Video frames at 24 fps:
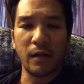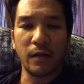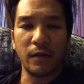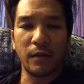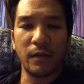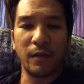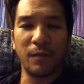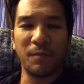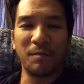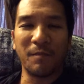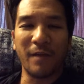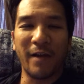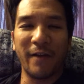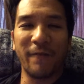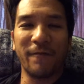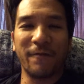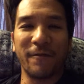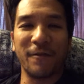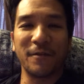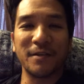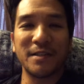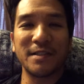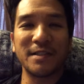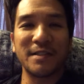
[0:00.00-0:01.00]
my
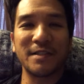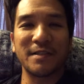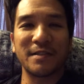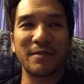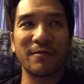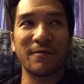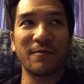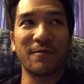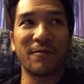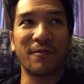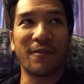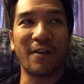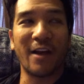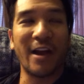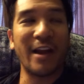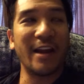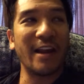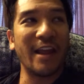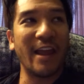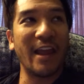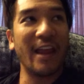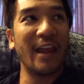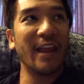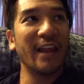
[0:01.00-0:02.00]
first
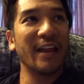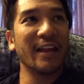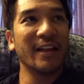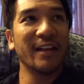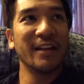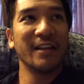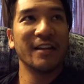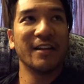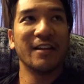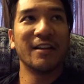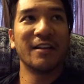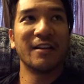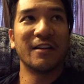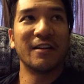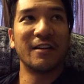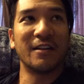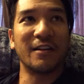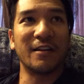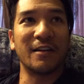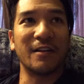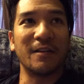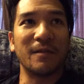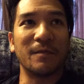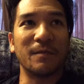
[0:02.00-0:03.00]
Friday,
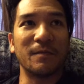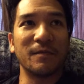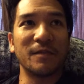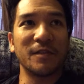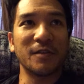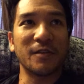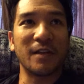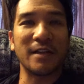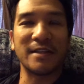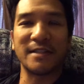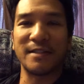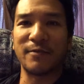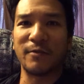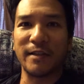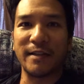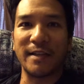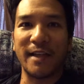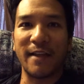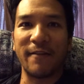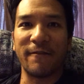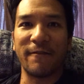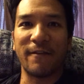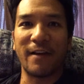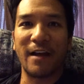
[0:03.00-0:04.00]
so that's what,
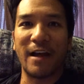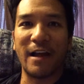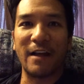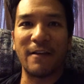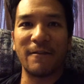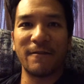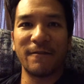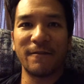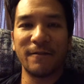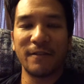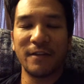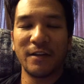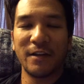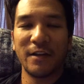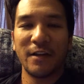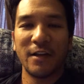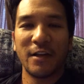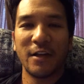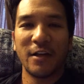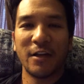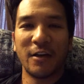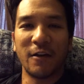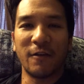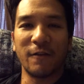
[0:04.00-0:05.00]
day 5
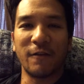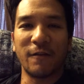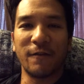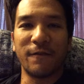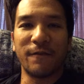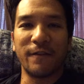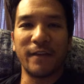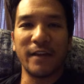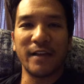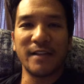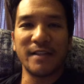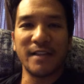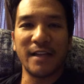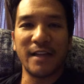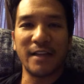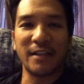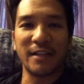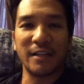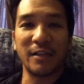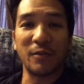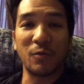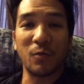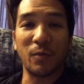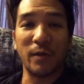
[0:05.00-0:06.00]
of the fix.
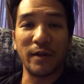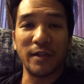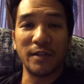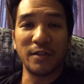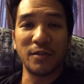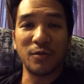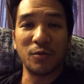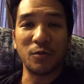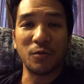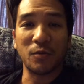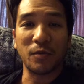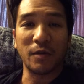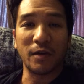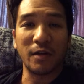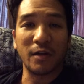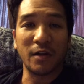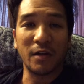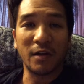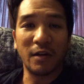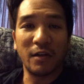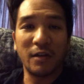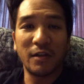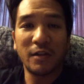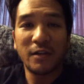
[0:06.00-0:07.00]
Actually went
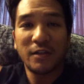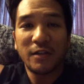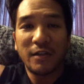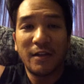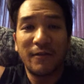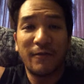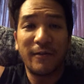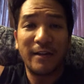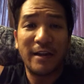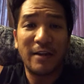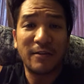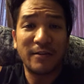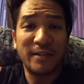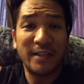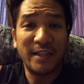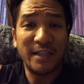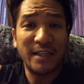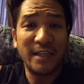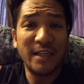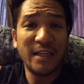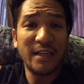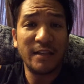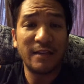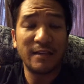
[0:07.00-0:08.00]
out
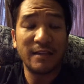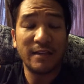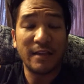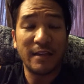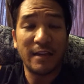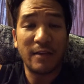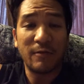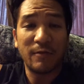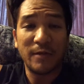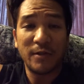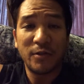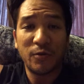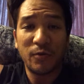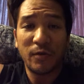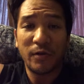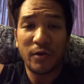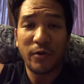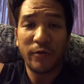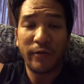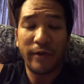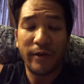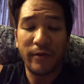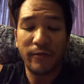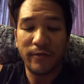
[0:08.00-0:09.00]
to eat, and I went to a
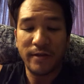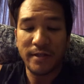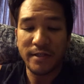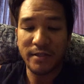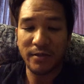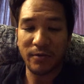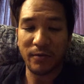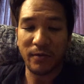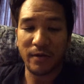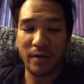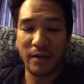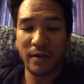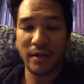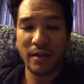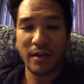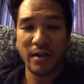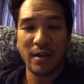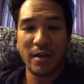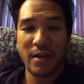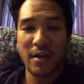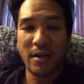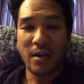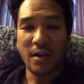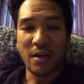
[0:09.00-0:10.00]
Korean restaurant.
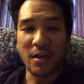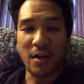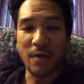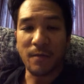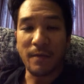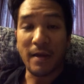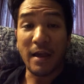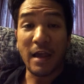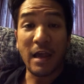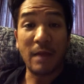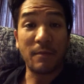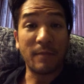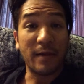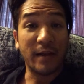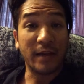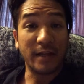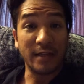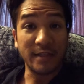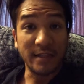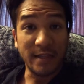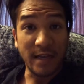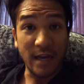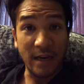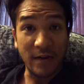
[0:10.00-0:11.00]
I had my
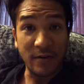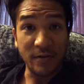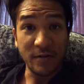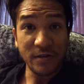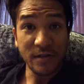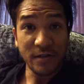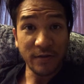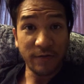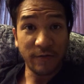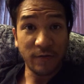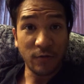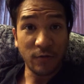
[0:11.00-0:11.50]
containers, of